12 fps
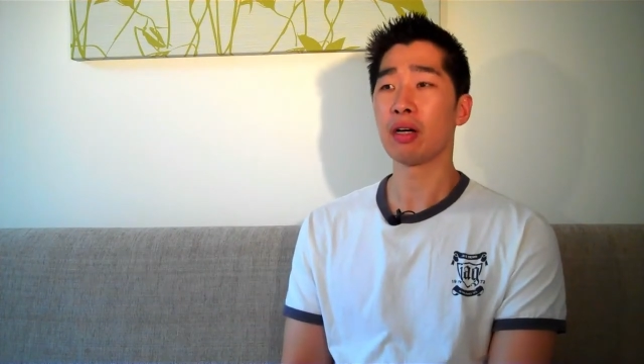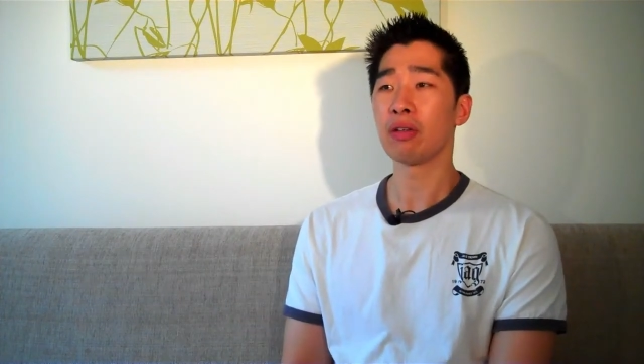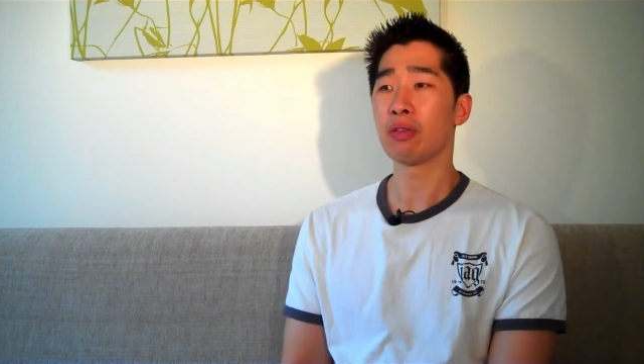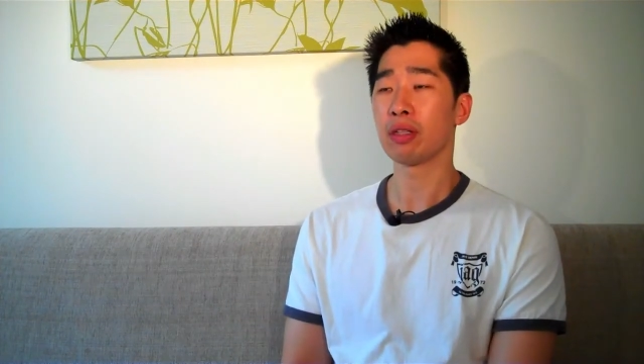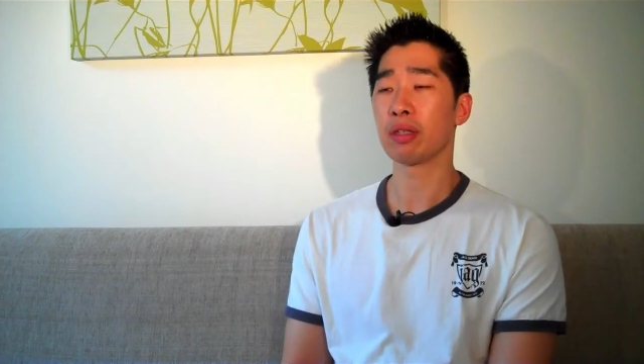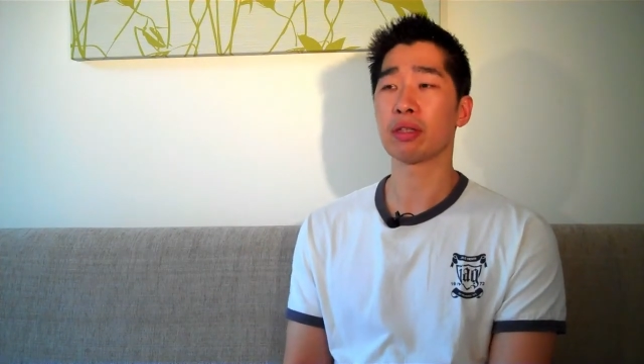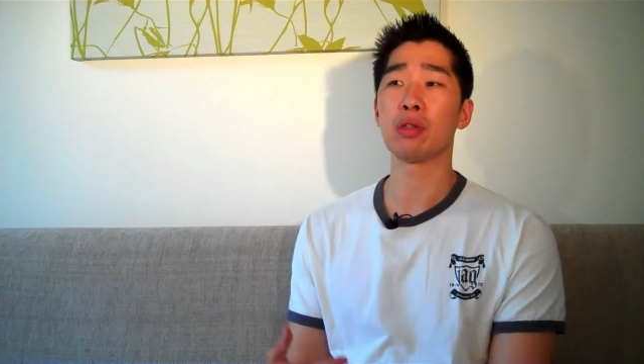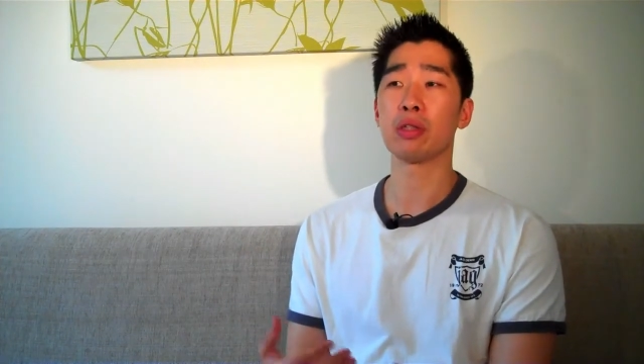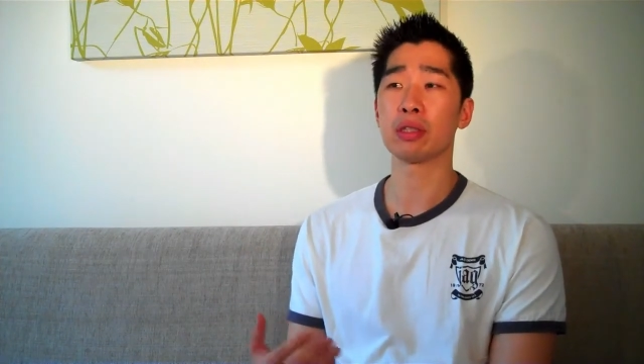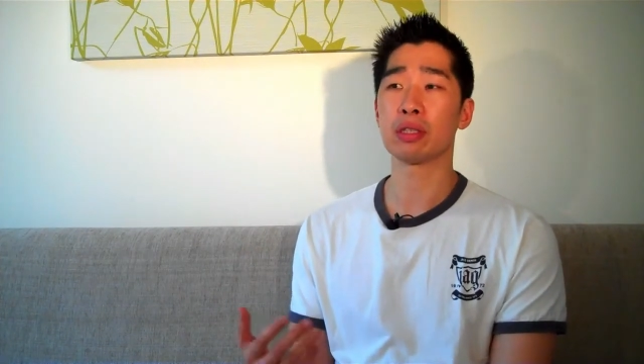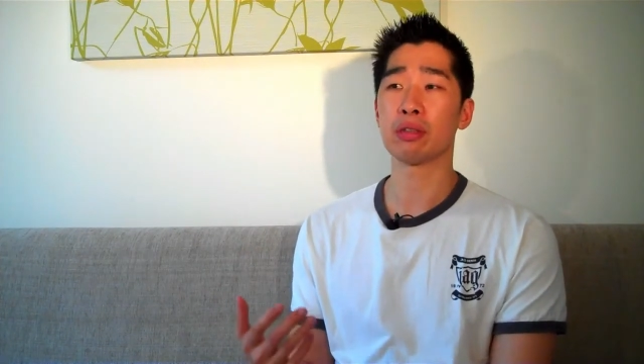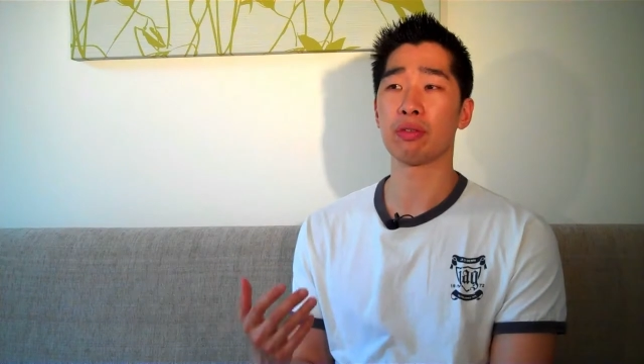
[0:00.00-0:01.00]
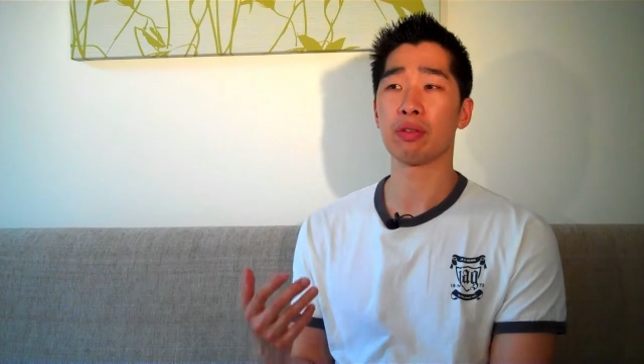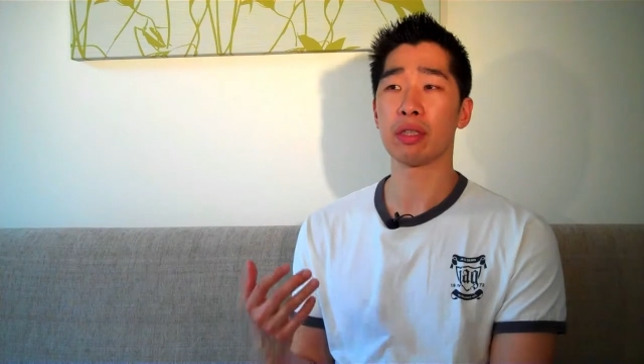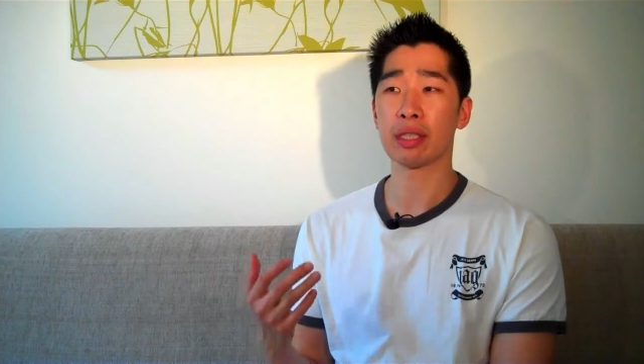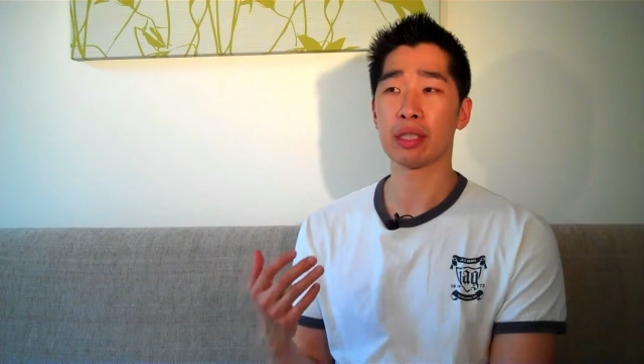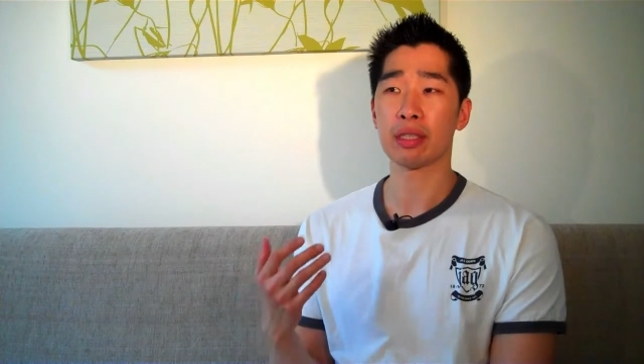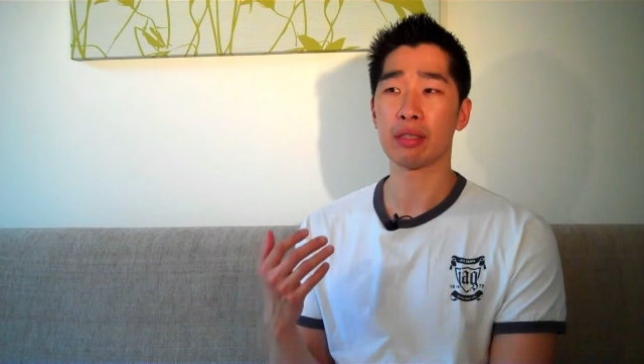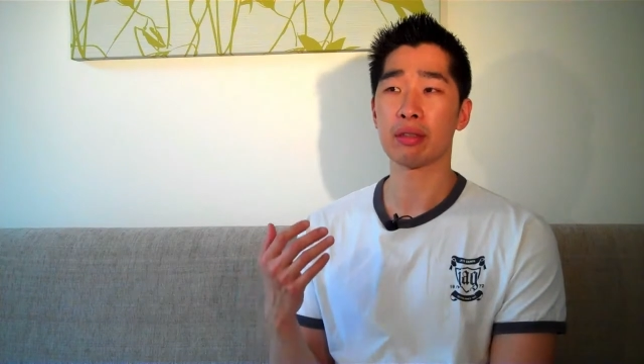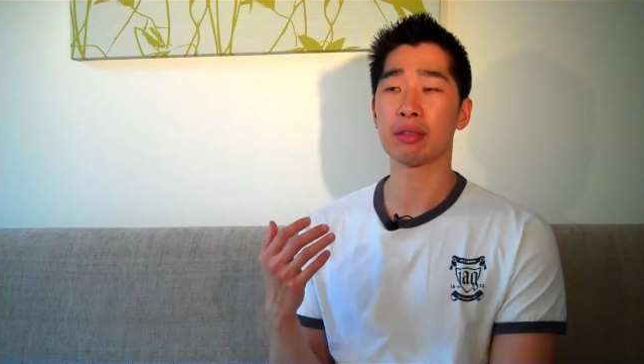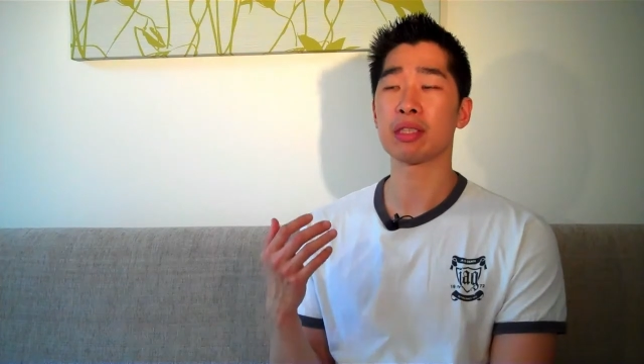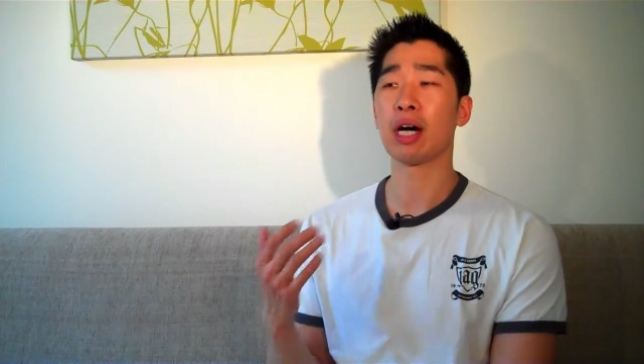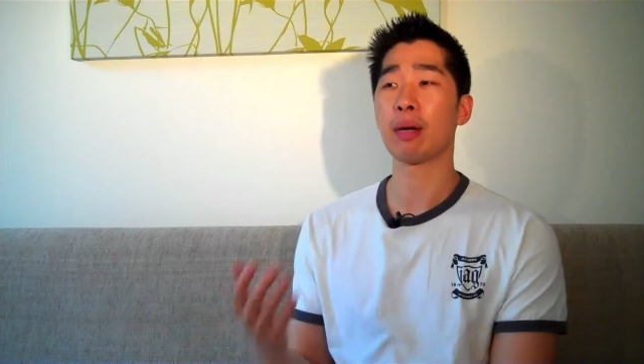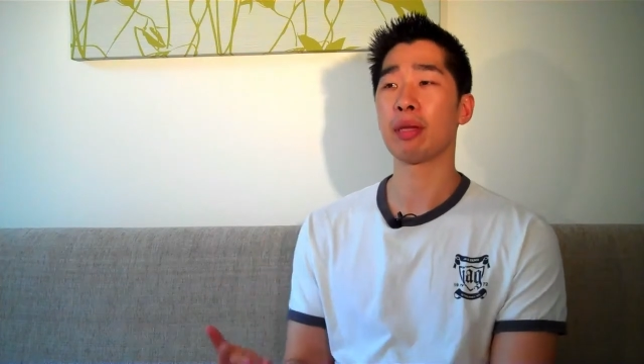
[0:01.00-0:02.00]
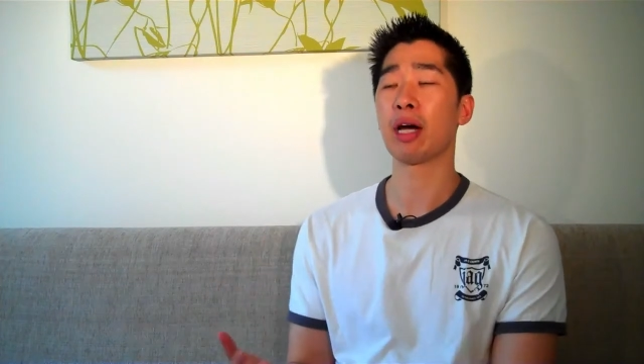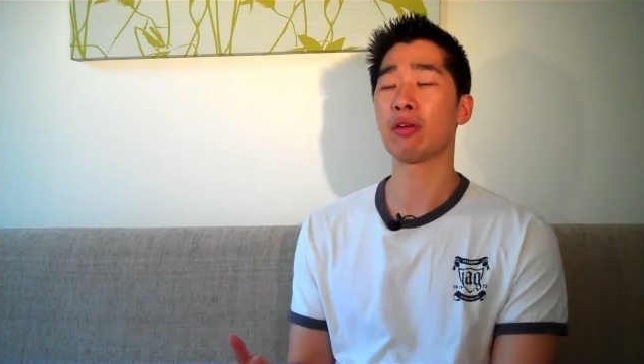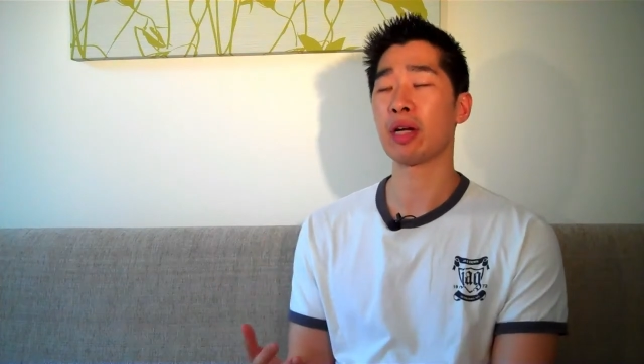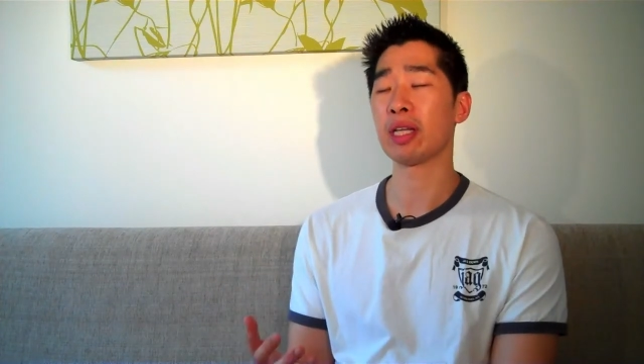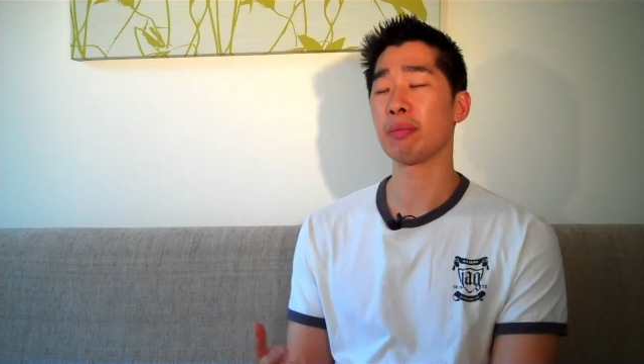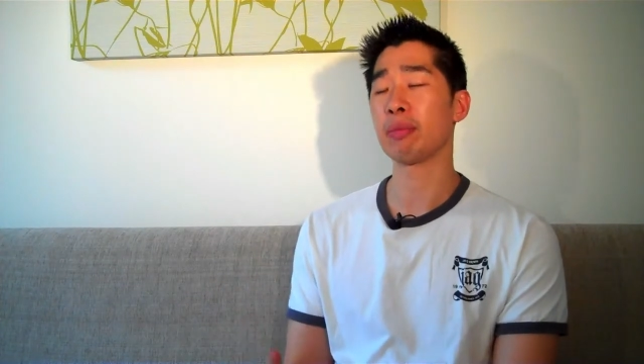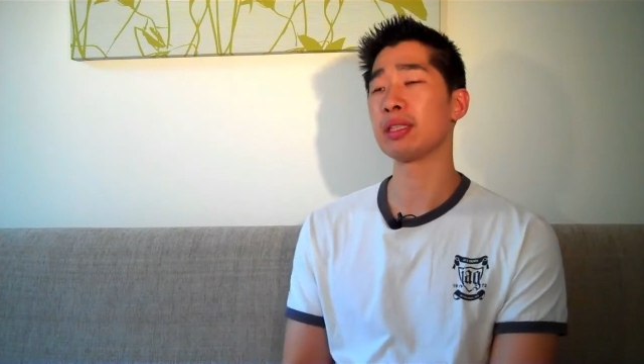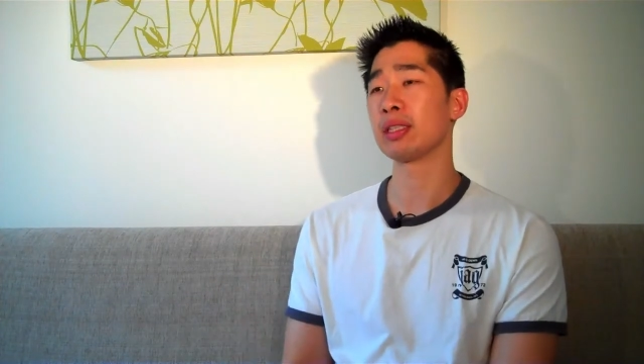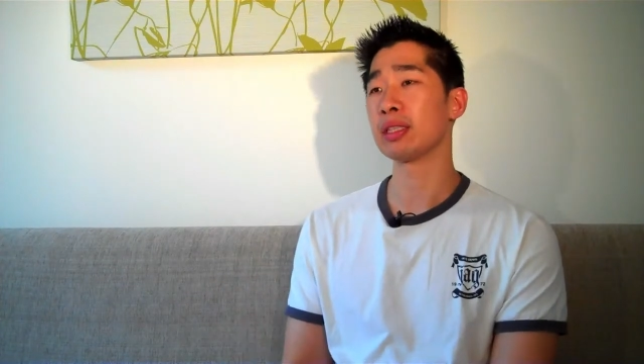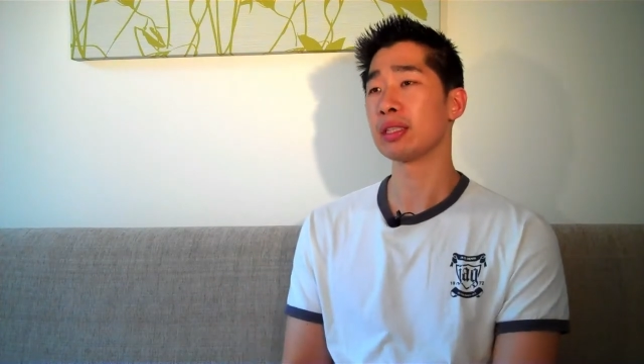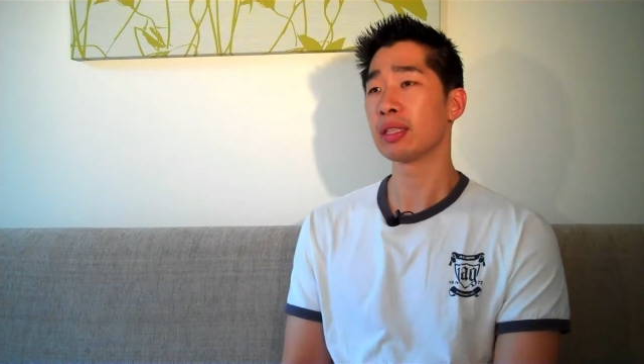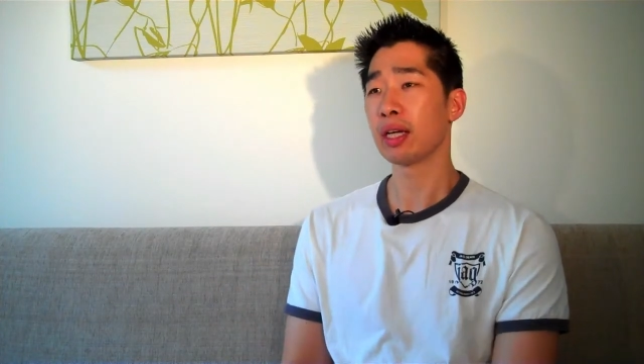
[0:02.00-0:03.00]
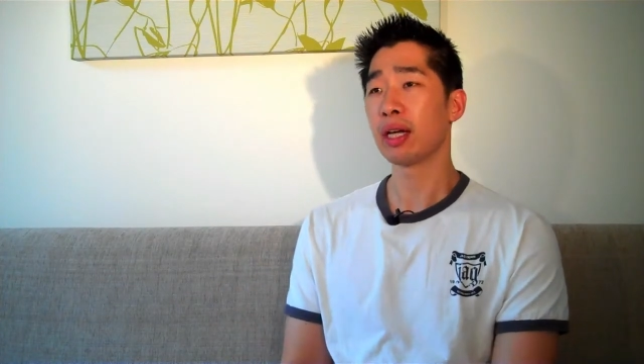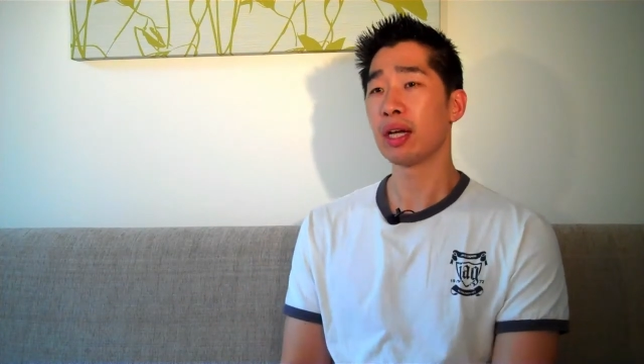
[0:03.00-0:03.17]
over the course of the time that I ran the business.